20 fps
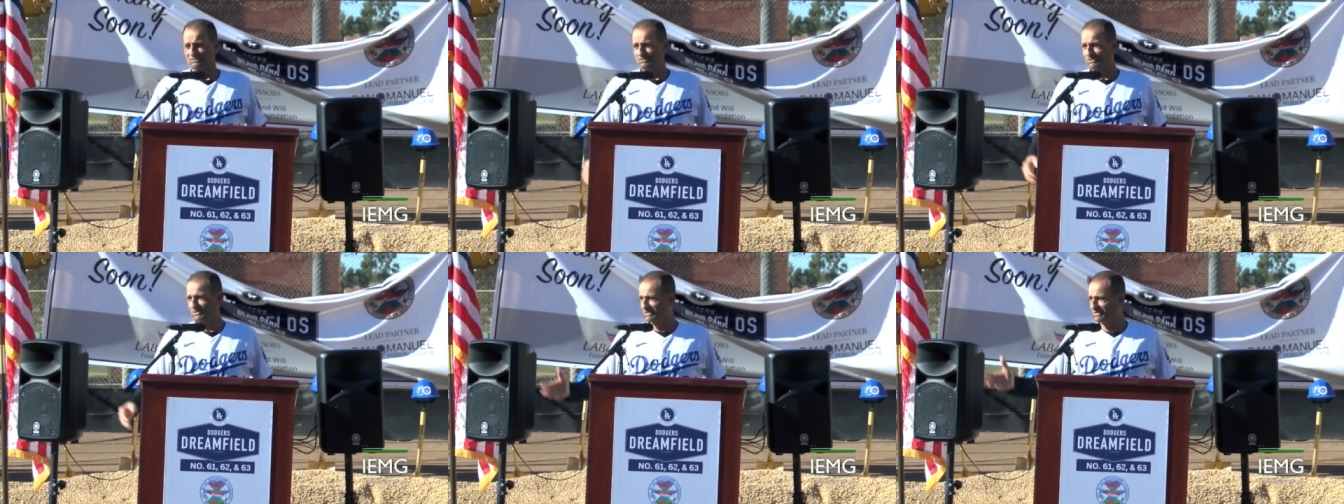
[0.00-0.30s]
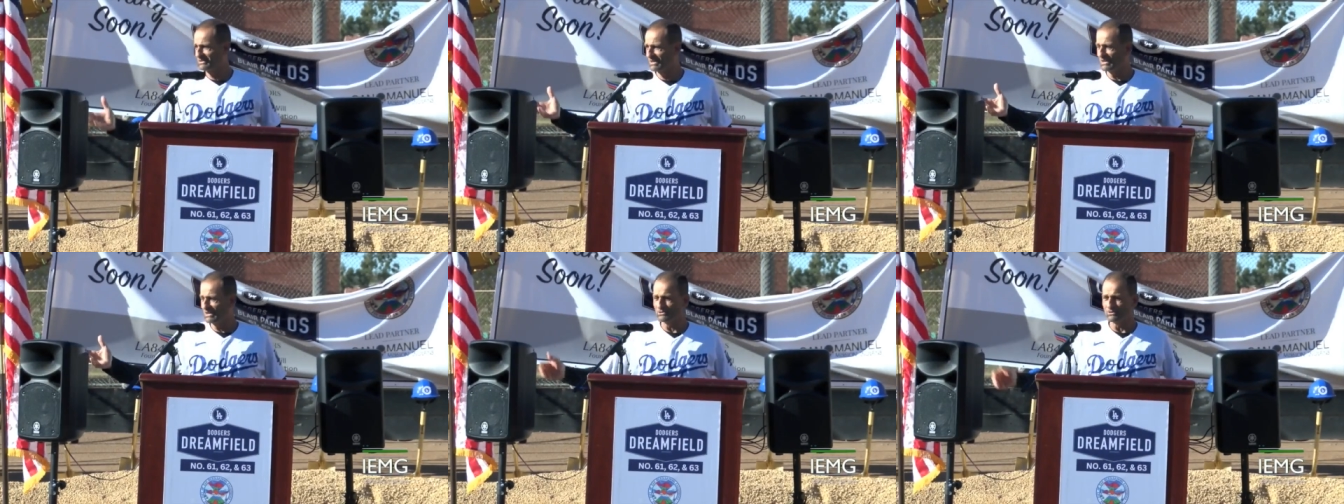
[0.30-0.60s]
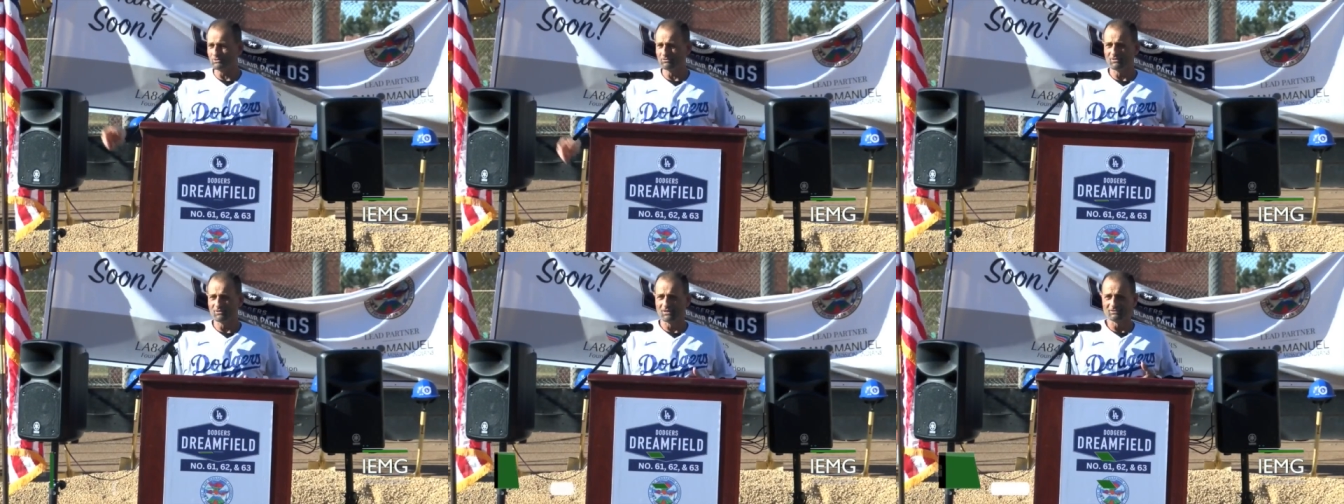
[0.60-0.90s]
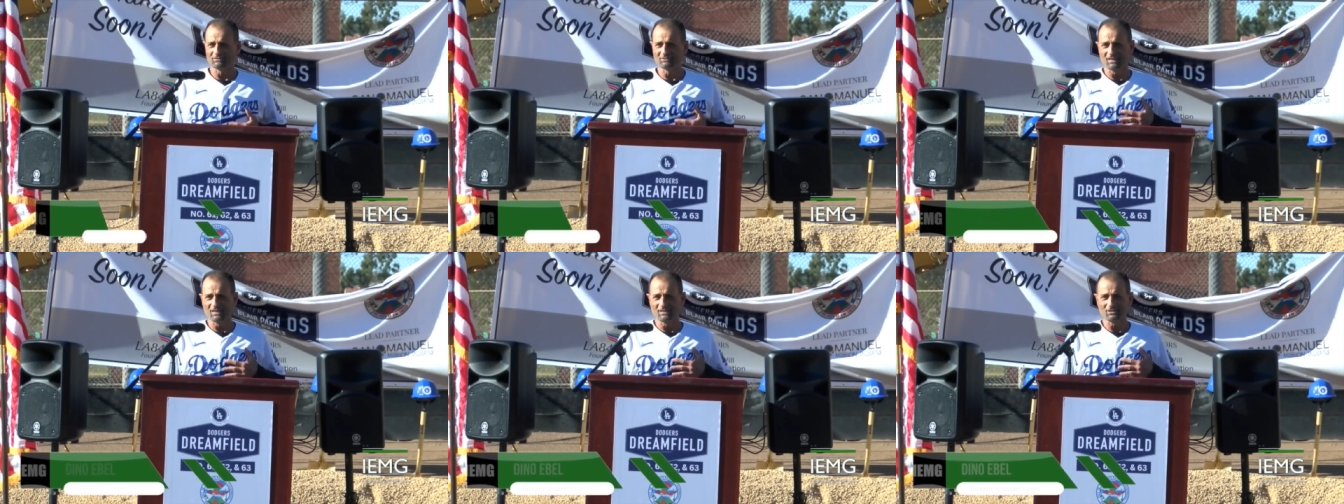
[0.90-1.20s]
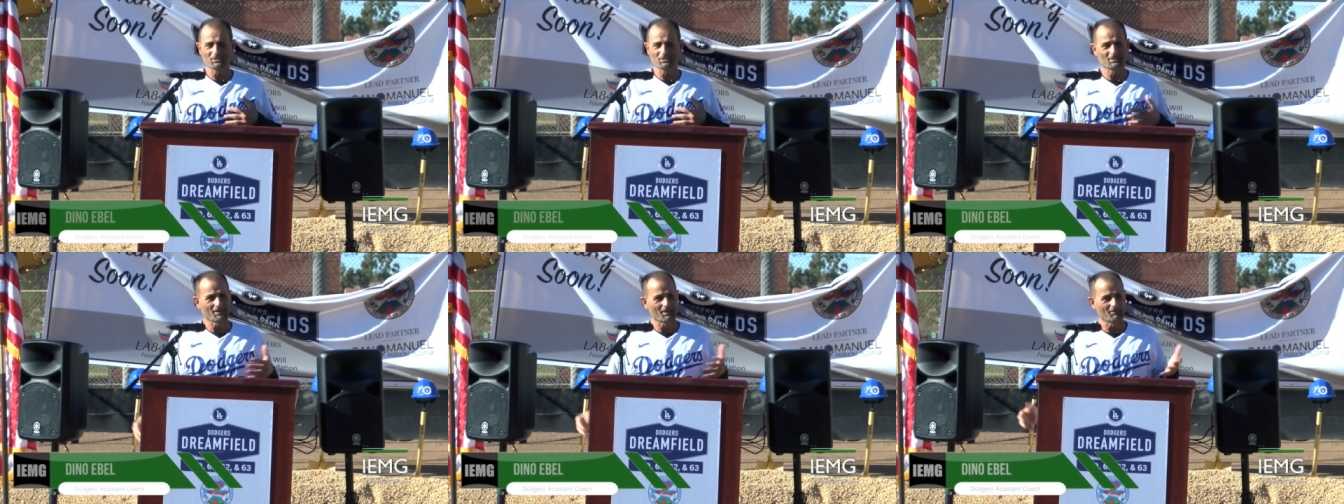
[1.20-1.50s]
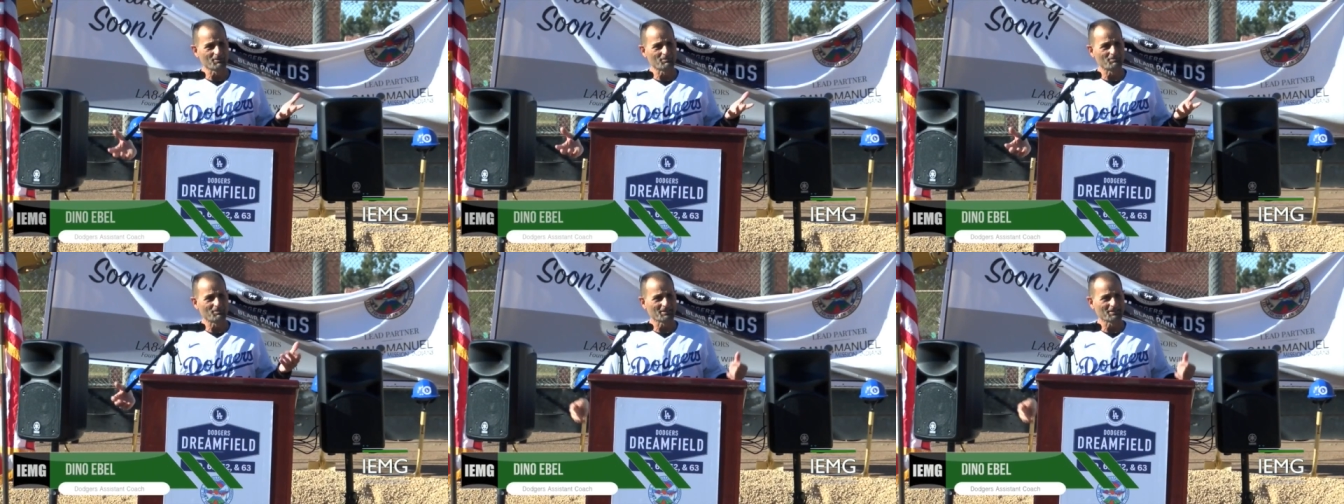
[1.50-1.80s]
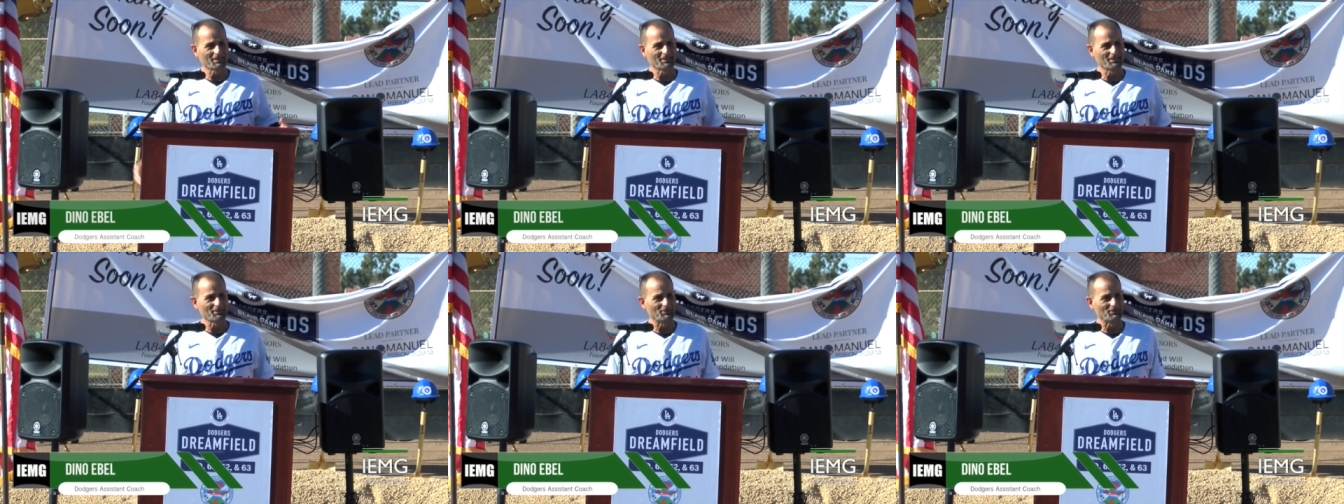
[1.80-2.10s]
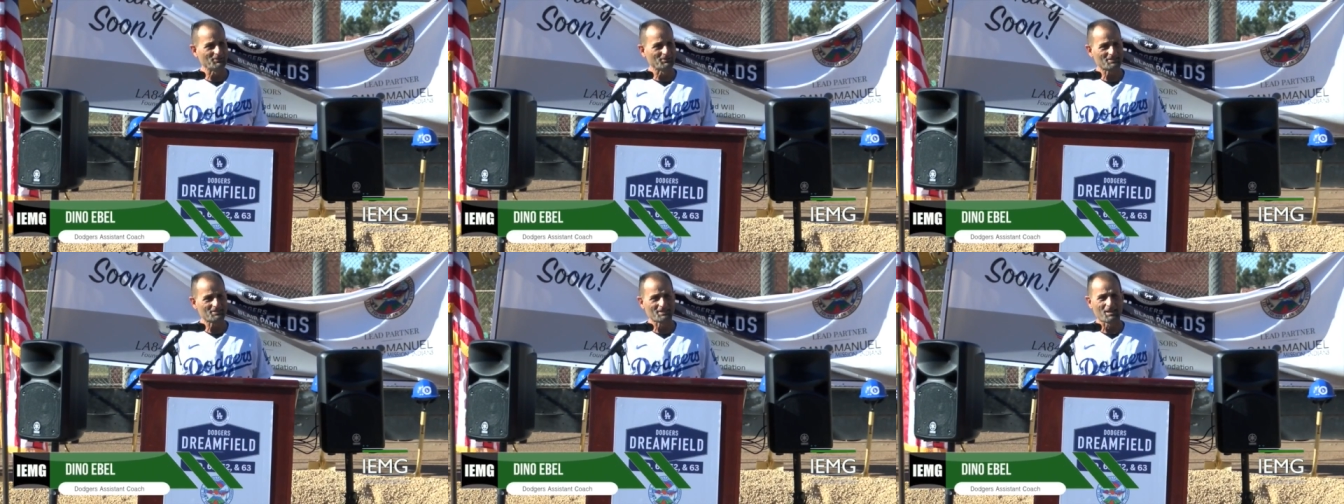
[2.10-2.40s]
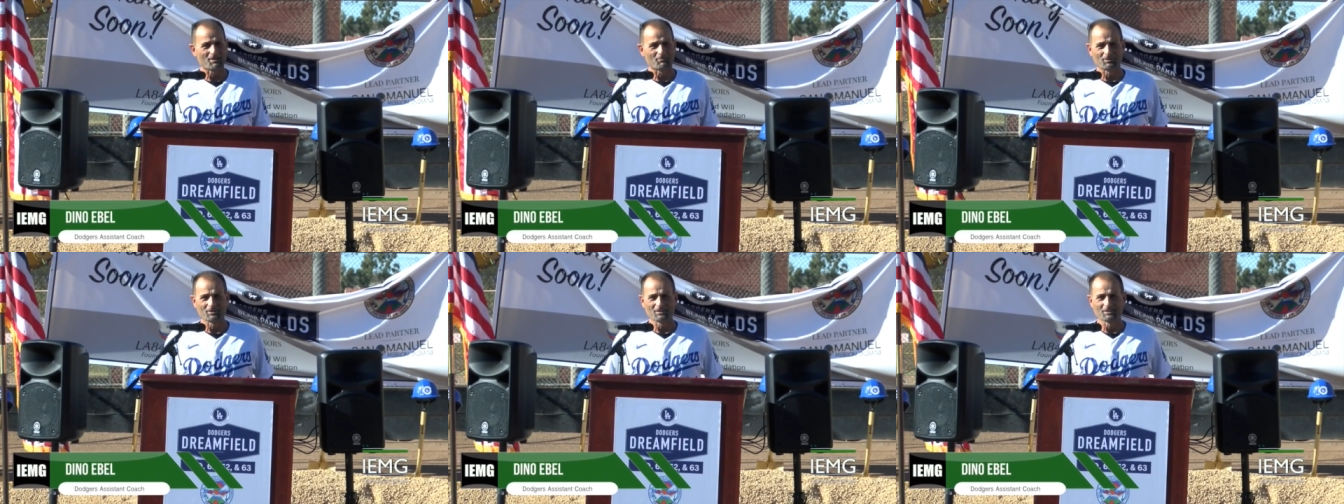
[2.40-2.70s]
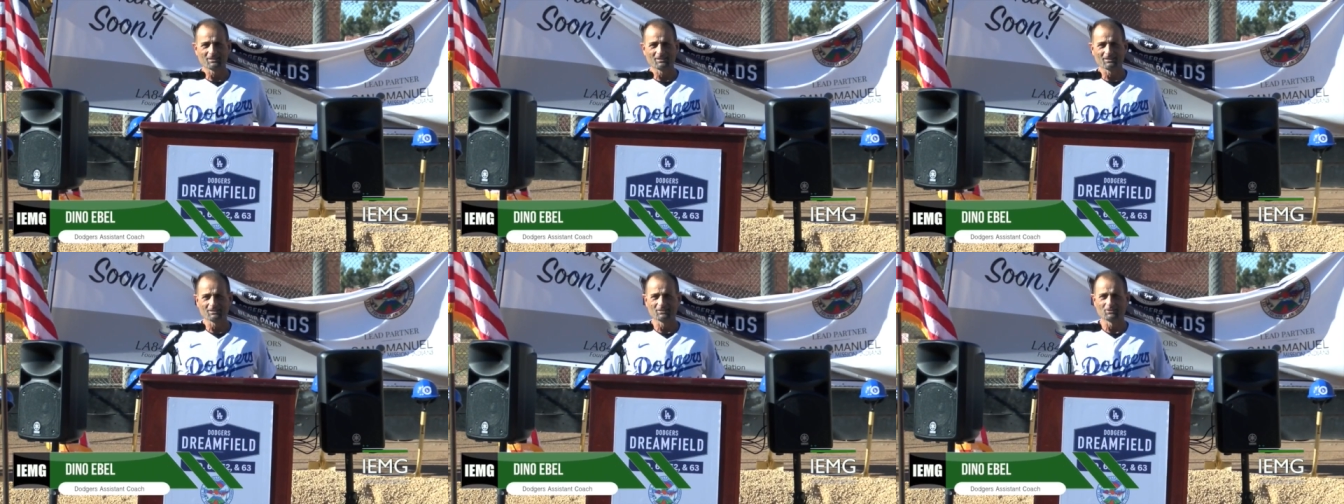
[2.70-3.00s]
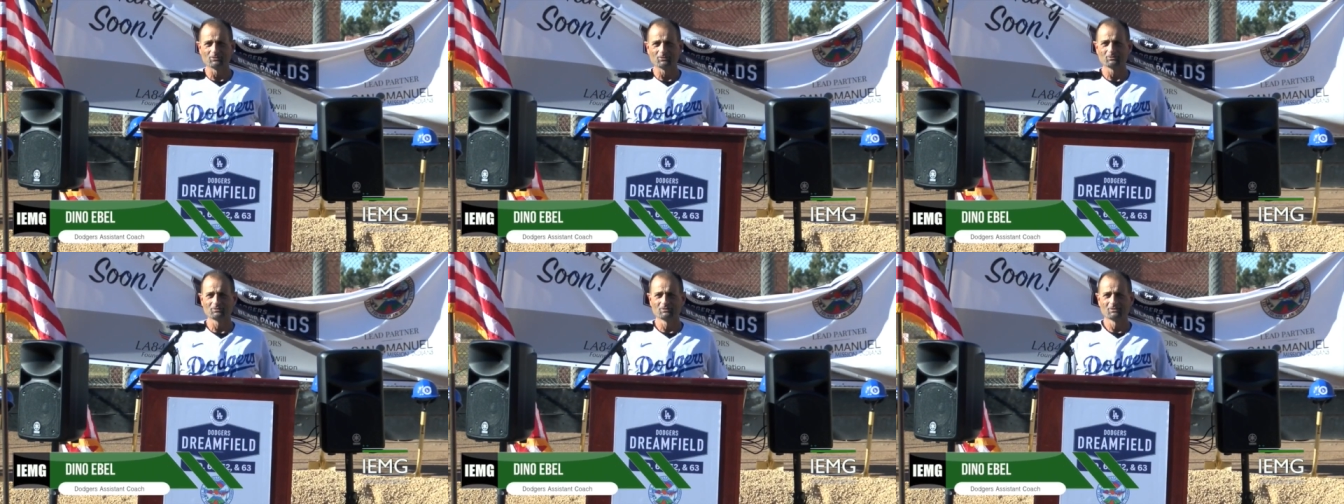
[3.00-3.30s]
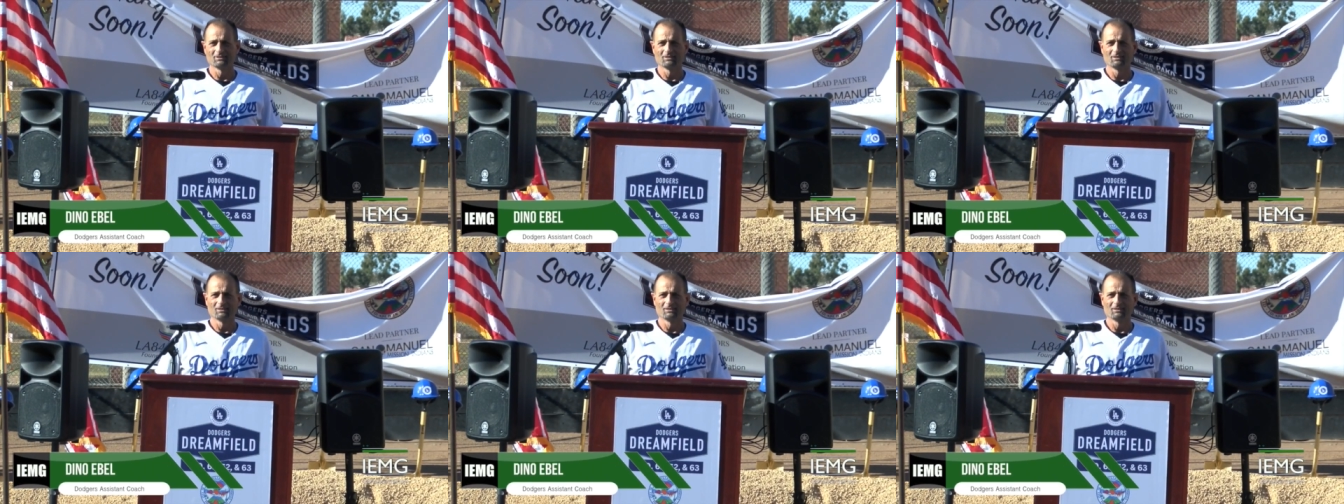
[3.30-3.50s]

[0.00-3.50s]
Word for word: To the Dodger Foundation, everybody here in San Bernardino,